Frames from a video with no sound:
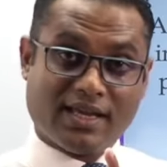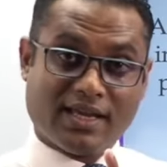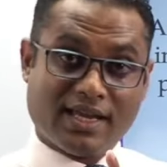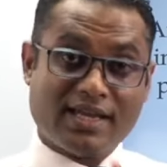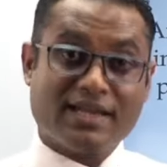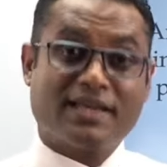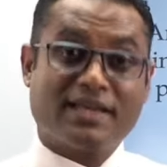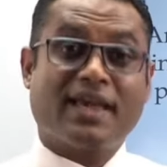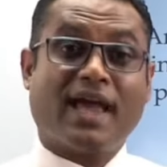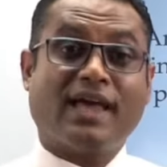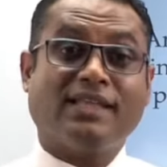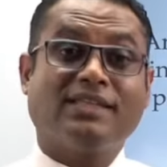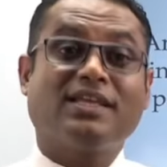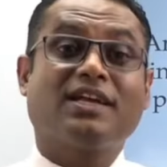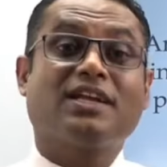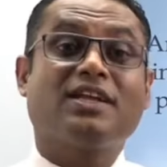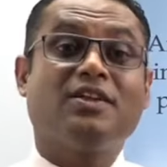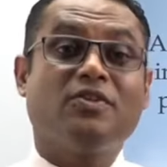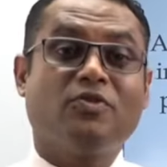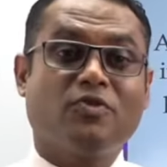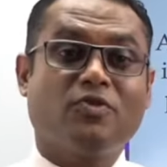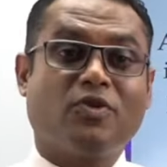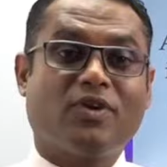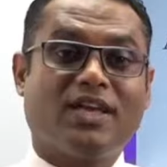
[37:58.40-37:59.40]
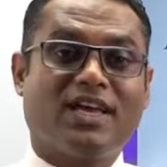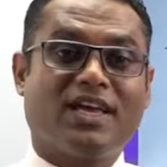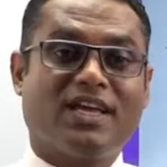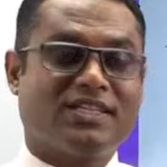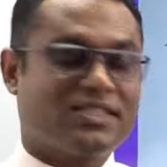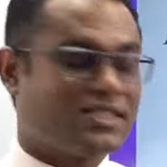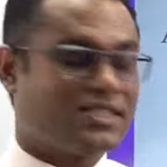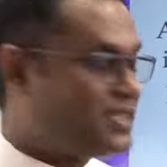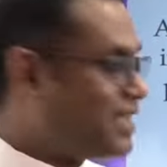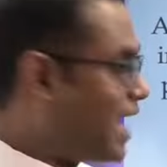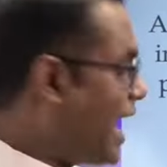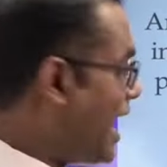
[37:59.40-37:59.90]
In gathering
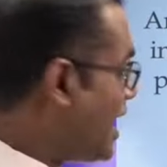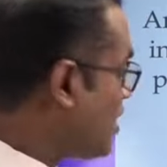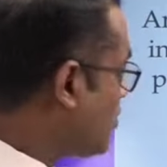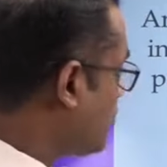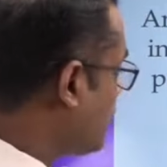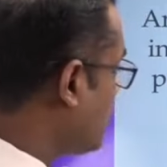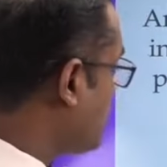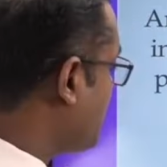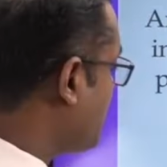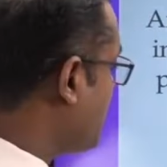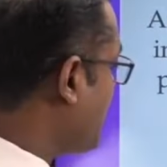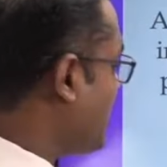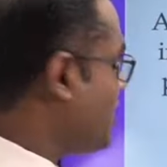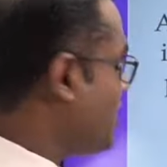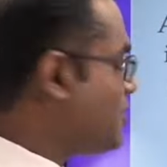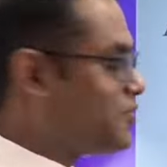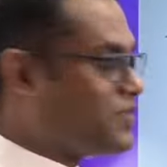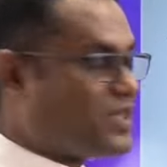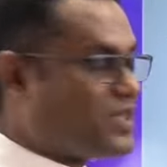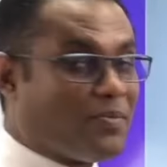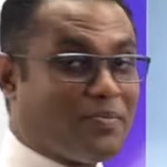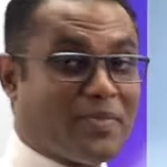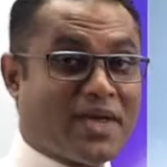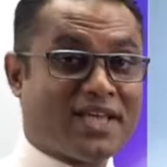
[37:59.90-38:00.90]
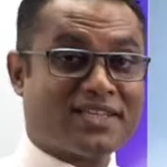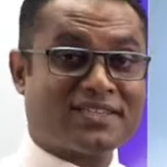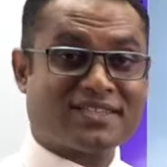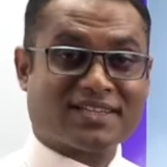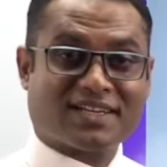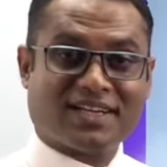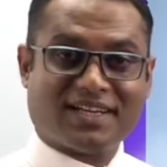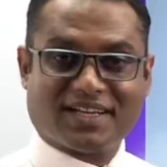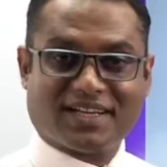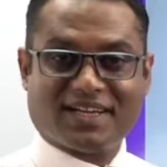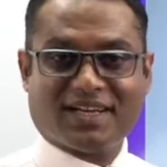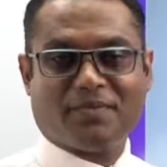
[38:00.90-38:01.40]
knowledge. That would pay you the best
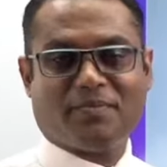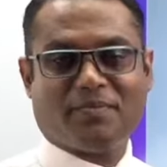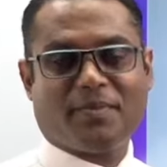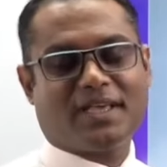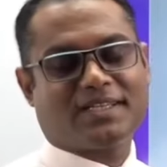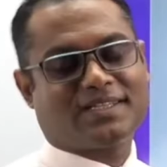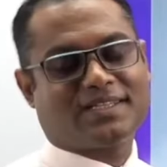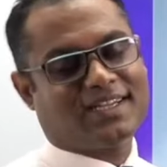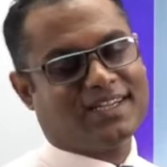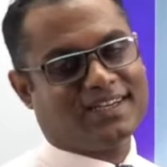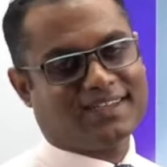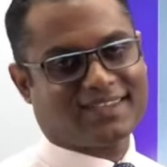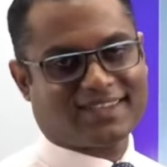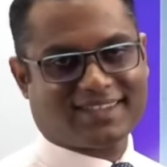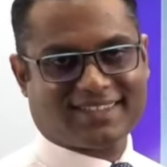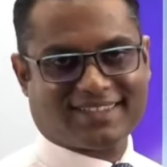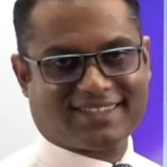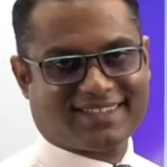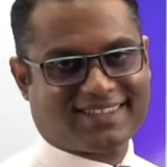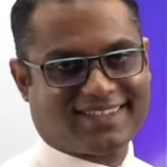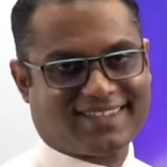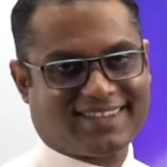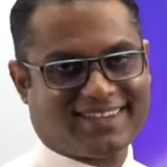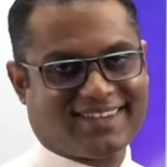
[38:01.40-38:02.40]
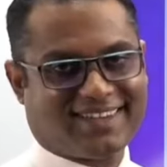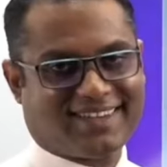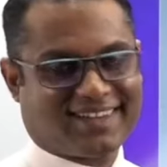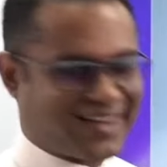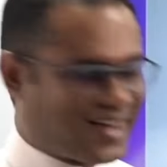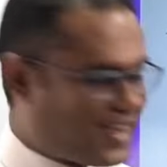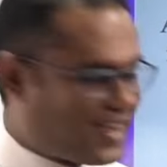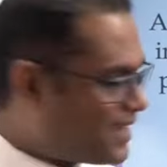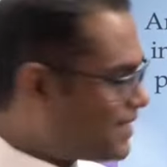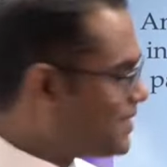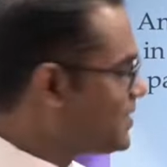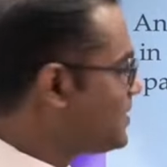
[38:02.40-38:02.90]
return, best interest,
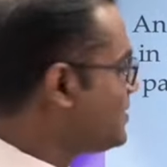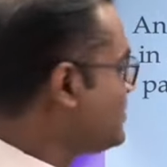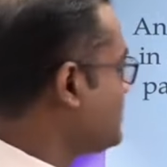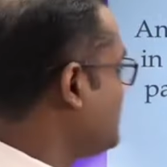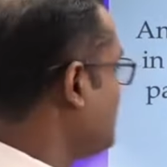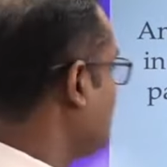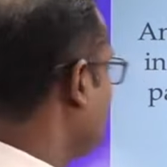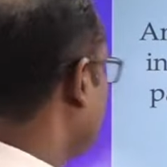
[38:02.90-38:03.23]
right?